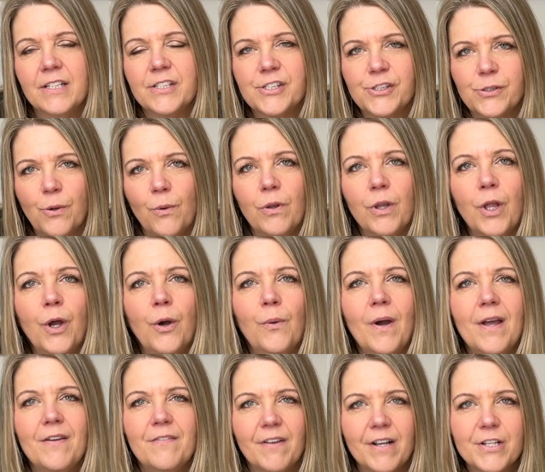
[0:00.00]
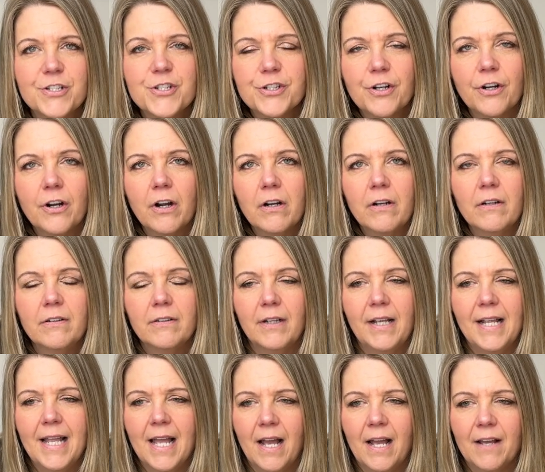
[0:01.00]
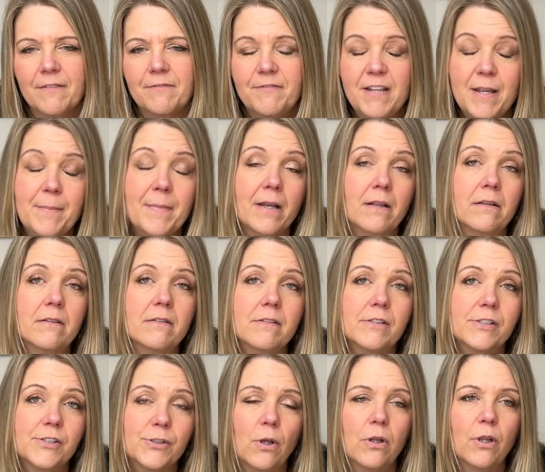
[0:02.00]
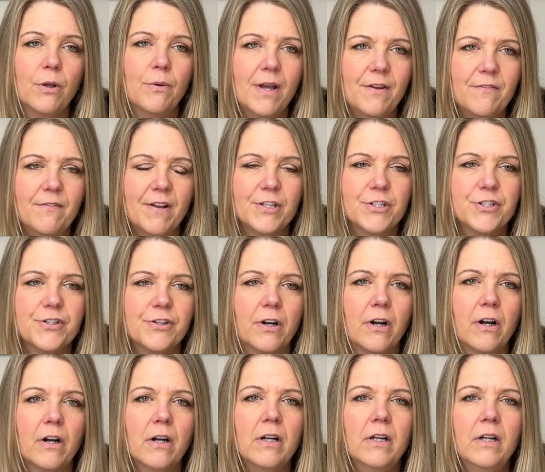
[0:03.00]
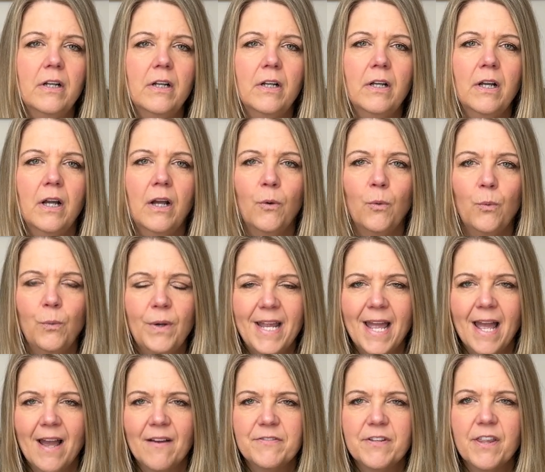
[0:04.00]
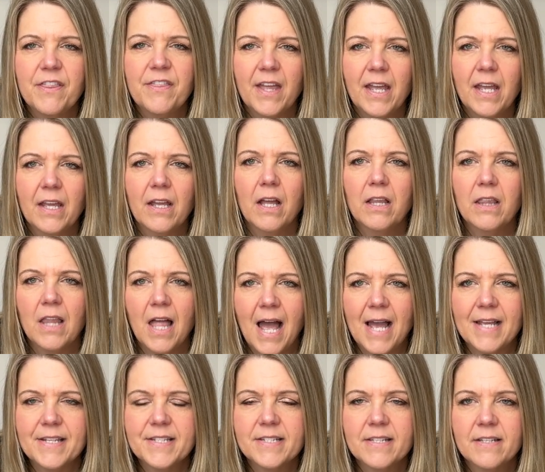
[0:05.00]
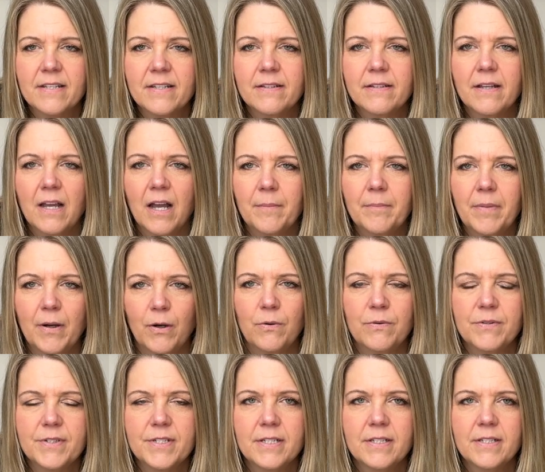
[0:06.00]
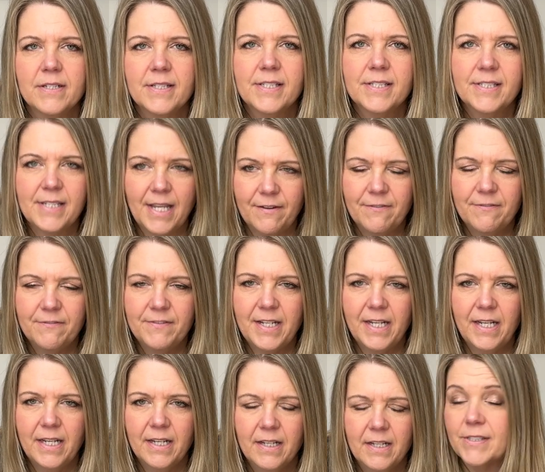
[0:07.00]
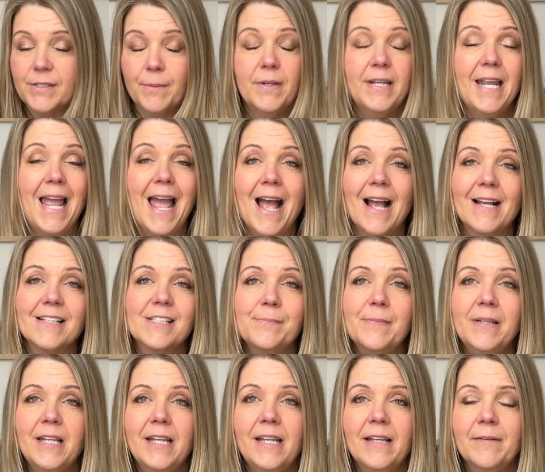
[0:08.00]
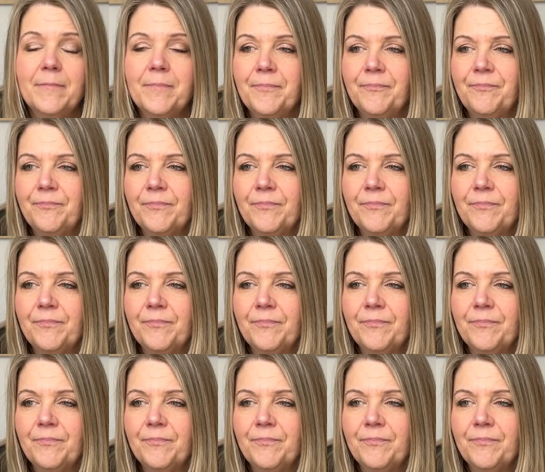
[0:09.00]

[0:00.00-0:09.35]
solo adventurer, female solo adventurer, we have to think a lot about safety. Somebody asked me